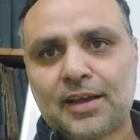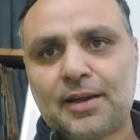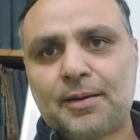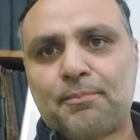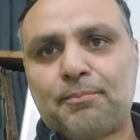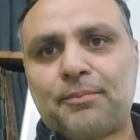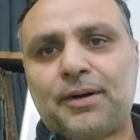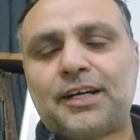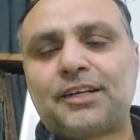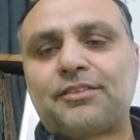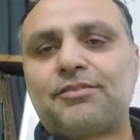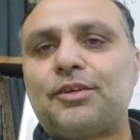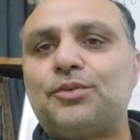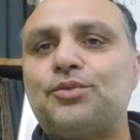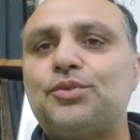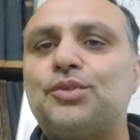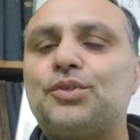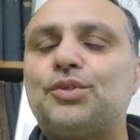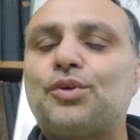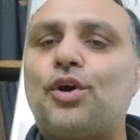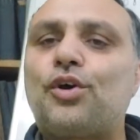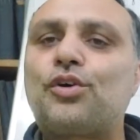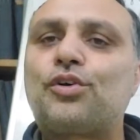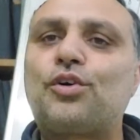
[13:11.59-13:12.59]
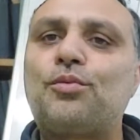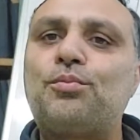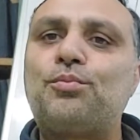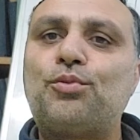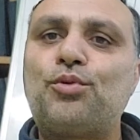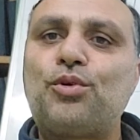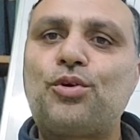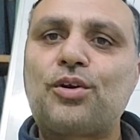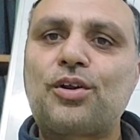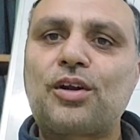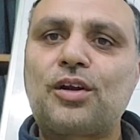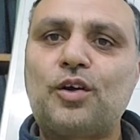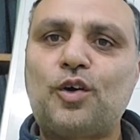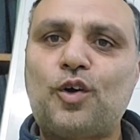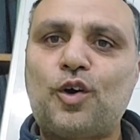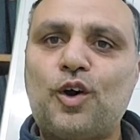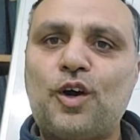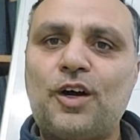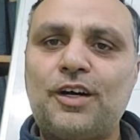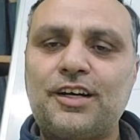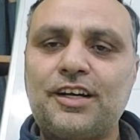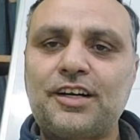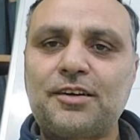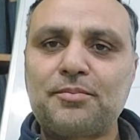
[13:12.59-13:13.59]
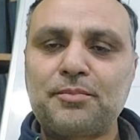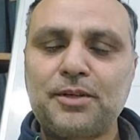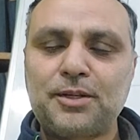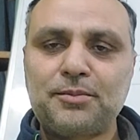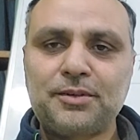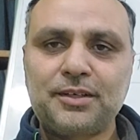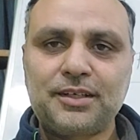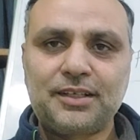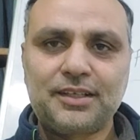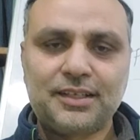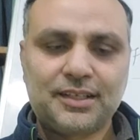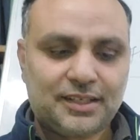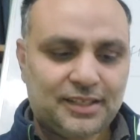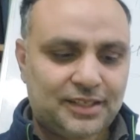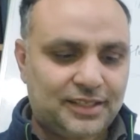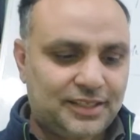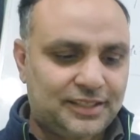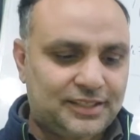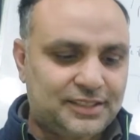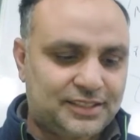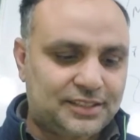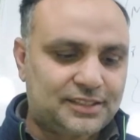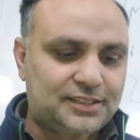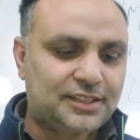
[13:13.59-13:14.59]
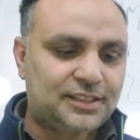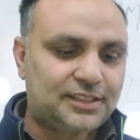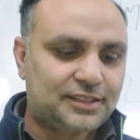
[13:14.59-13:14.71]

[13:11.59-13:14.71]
But when we talk of moral order, maybe it's